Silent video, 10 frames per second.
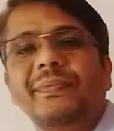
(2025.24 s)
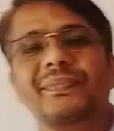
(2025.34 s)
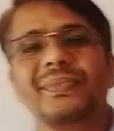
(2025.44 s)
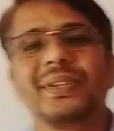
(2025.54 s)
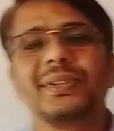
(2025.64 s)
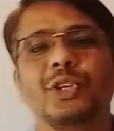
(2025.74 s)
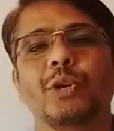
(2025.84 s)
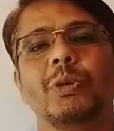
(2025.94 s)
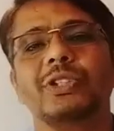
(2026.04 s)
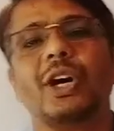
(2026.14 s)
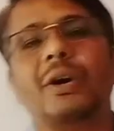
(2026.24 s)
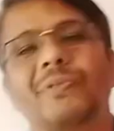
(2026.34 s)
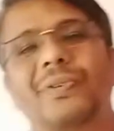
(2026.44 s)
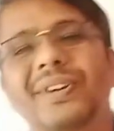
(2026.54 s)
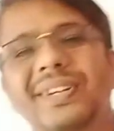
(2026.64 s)
Okay. And
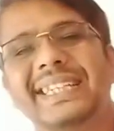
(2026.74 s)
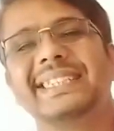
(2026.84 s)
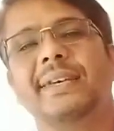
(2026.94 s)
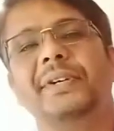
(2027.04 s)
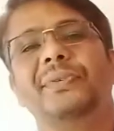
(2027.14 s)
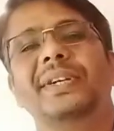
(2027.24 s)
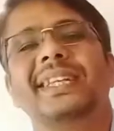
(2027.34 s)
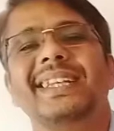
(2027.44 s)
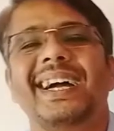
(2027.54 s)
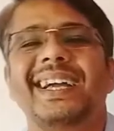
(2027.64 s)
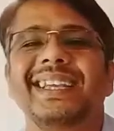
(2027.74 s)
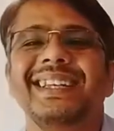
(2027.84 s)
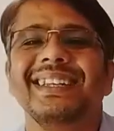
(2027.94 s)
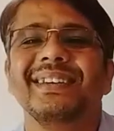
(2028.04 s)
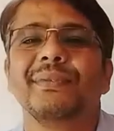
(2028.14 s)
cube root of
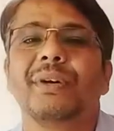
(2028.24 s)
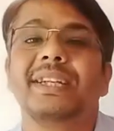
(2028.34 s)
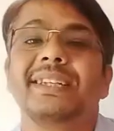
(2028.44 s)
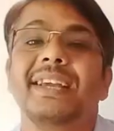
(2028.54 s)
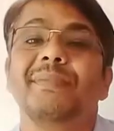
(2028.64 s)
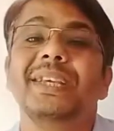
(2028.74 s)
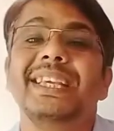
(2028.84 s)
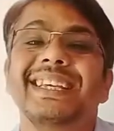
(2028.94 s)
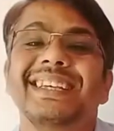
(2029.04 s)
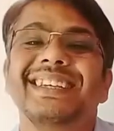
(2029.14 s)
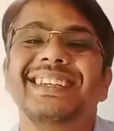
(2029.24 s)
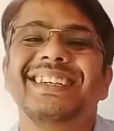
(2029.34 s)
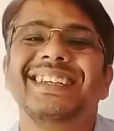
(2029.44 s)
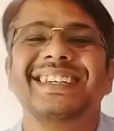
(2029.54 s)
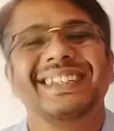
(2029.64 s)
729,
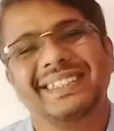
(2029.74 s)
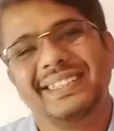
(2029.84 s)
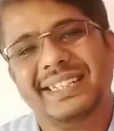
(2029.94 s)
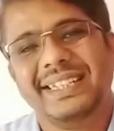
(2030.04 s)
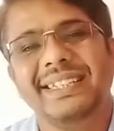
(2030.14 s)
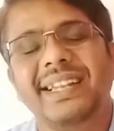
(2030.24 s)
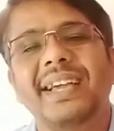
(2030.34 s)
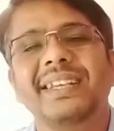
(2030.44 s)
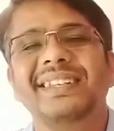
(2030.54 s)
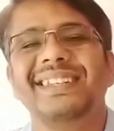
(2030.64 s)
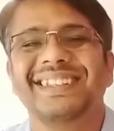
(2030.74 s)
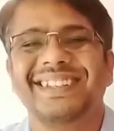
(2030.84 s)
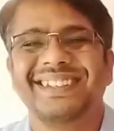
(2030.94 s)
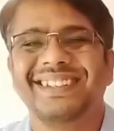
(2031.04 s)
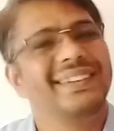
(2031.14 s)
what it can be?
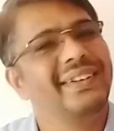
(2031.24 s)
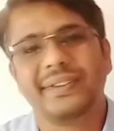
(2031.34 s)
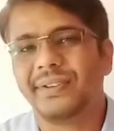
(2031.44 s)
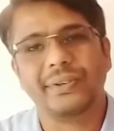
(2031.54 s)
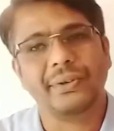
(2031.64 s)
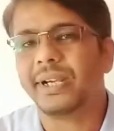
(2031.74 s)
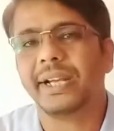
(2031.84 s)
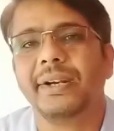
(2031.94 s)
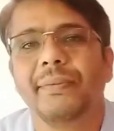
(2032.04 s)
9.